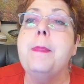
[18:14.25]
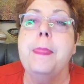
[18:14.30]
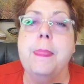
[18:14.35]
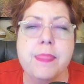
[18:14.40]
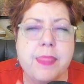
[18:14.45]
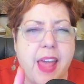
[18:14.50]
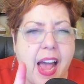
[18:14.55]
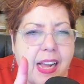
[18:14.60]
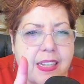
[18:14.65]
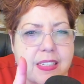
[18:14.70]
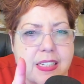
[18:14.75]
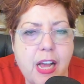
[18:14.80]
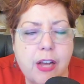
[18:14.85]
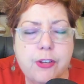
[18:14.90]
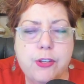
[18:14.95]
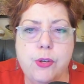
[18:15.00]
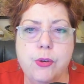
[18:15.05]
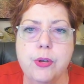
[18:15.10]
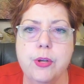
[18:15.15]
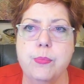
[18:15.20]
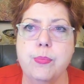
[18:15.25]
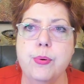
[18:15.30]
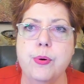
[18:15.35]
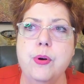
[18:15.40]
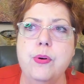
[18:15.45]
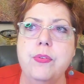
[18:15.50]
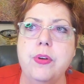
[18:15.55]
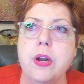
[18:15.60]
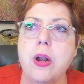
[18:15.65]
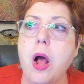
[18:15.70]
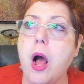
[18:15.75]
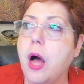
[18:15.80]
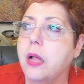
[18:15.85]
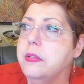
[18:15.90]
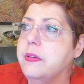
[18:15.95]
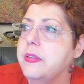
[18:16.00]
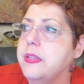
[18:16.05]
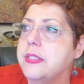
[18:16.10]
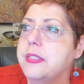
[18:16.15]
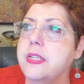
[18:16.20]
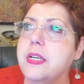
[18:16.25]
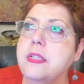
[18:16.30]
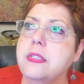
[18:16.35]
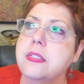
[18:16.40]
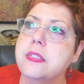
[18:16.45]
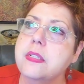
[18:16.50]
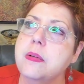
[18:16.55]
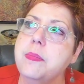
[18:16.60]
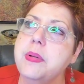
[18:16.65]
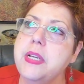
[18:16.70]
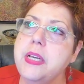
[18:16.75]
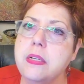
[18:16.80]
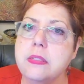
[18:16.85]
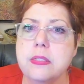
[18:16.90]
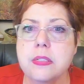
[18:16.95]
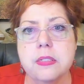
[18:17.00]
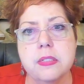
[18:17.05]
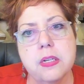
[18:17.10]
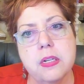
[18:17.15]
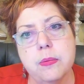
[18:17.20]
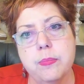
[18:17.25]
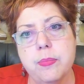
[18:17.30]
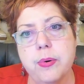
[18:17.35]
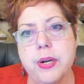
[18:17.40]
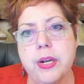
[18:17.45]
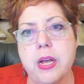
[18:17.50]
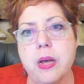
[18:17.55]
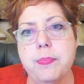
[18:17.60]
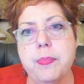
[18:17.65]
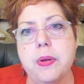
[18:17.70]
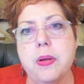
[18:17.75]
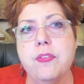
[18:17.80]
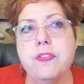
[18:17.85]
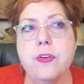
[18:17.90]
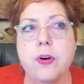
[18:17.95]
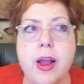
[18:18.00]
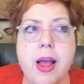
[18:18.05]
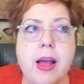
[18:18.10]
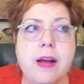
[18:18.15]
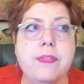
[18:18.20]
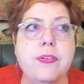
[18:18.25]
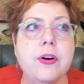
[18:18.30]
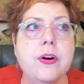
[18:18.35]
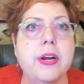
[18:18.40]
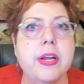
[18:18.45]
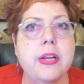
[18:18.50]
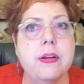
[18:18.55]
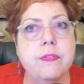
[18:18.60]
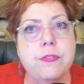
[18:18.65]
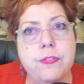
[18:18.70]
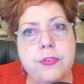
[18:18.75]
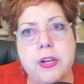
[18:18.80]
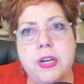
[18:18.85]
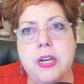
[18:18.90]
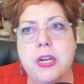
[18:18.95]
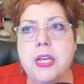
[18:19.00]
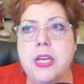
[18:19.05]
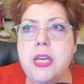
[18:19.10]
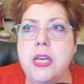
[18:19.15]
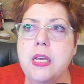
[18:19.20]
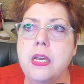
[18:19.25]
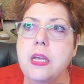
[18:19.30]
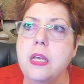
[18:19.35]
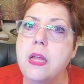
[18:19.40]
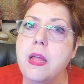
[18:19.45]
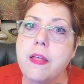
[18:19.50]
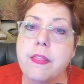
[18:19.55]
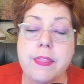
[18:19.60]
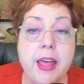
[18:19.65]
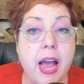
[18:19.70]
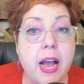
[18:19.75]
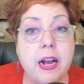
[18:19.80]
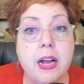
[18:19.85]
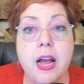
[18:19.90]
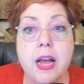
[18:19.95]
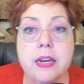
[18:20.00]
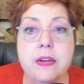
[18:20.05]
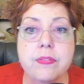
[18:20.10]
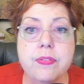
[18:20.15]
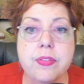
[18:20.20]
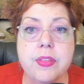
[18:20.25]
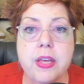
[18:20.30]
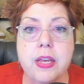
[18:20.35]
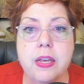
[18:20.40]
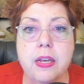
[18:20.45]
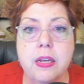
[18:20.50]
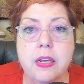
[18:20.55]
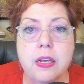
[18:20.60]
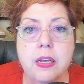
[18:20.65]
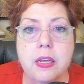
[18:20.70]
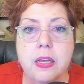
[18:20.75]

That's how you can prove it. All of a sudden, somebody else is going to bring up forever, infinity, that kind of thing.